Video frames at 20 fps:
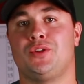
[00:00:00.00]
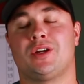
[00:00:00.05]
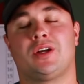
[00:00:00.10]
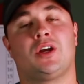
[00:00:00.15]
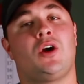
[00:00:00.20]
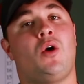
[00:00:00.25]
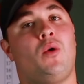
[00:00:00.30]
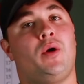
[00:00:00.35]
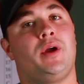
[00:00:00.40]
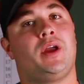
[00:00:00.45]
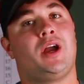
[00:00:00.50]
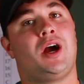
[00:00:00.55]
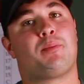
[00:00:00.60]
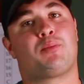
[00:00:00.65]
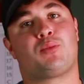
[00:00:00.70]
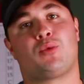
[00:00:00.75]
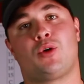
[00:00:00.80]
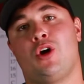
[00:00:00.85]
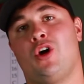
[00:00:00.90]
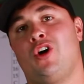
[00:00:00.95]
They're going
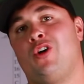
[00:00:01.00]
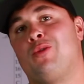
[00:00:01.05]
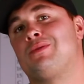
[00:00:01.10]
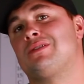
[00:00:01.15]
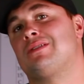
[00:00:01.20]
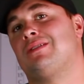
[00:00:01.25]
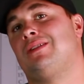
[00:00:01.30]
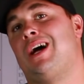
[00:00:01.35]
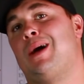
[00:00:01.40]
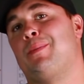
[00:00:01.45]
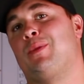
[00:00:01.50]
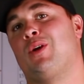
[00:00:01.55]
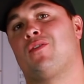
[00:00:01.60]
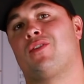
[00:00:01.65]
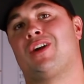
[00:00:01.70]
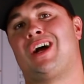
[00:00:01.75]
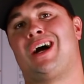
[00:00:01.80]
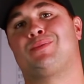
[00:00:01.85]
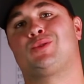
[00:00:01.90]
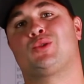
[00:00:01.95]
up ropes, climbing
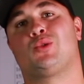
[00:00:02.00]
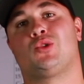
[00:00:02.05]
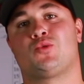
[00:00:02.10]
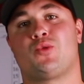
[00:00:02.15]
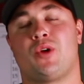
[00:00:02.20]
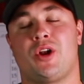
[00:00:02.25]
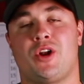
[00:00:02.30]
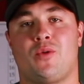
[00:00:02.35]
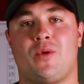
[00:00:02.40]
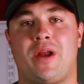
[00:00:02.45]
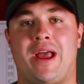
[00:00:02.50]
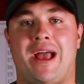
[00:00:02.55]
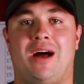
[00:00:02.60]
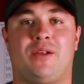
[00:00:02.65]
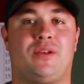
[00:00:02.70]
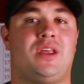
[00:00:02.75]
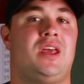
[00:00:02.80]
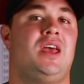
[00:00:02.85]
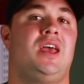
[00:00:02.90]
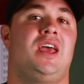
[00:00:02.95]
over obstacles, running
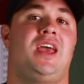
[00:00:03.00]
around,